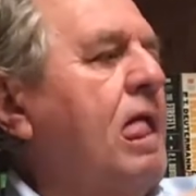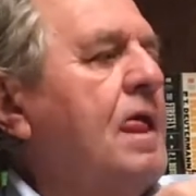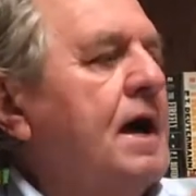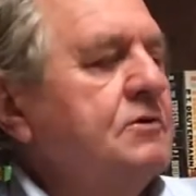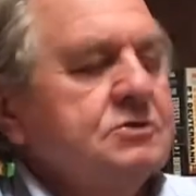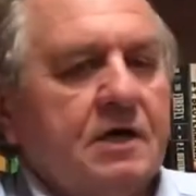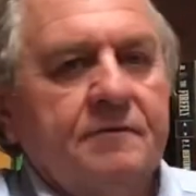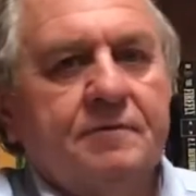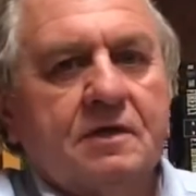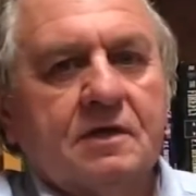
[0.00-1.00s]
I
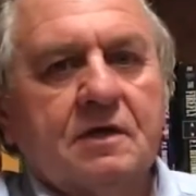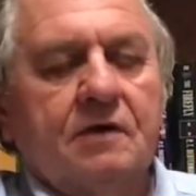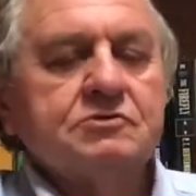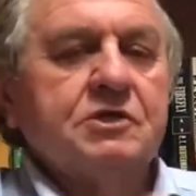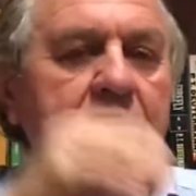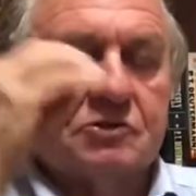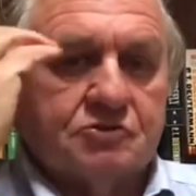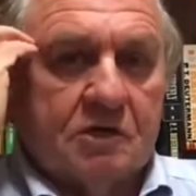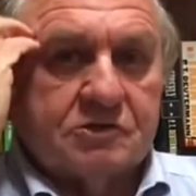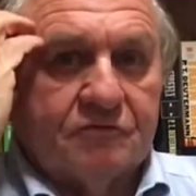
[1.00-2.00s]
was in
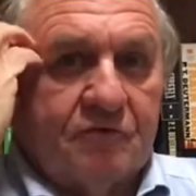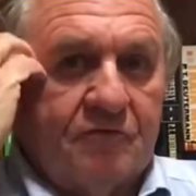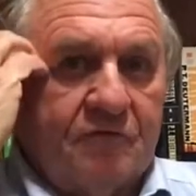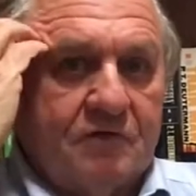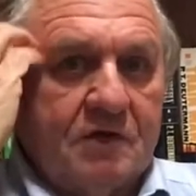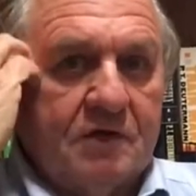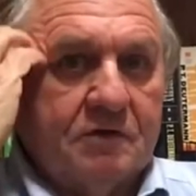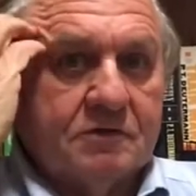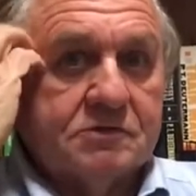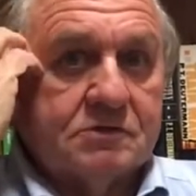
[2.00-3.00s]
construction for 50
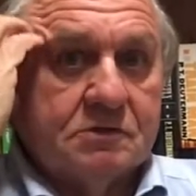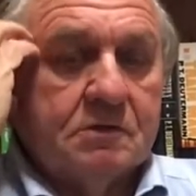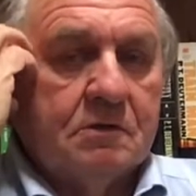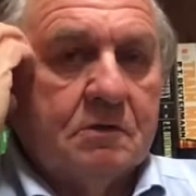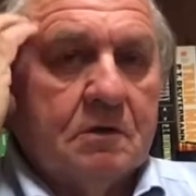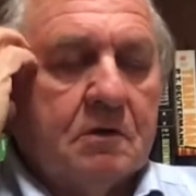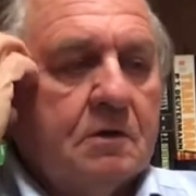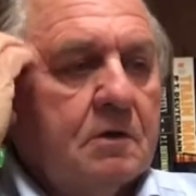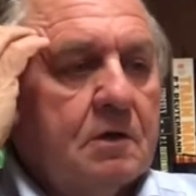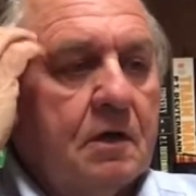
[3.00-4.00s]
years,
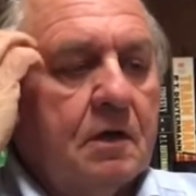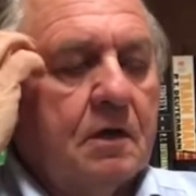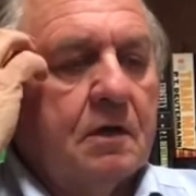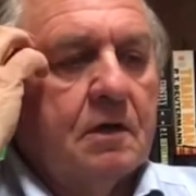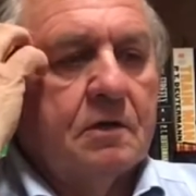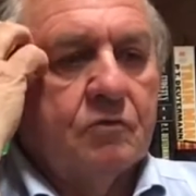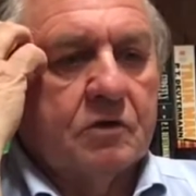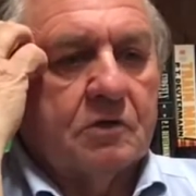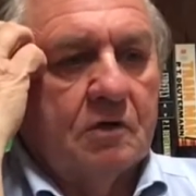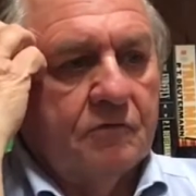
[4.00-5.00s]
and
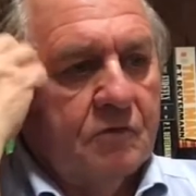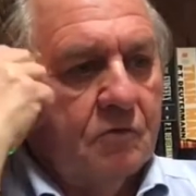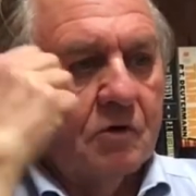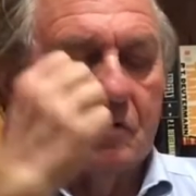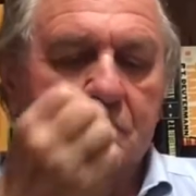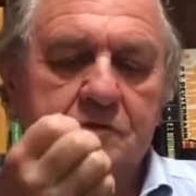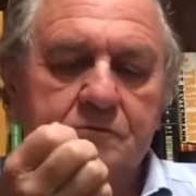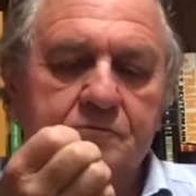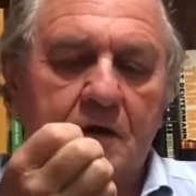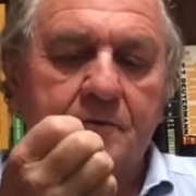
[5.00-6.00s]
worked all over the world,
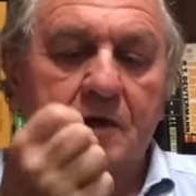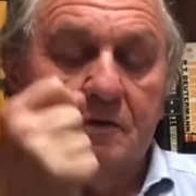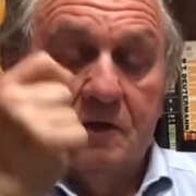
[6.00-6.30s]
primarily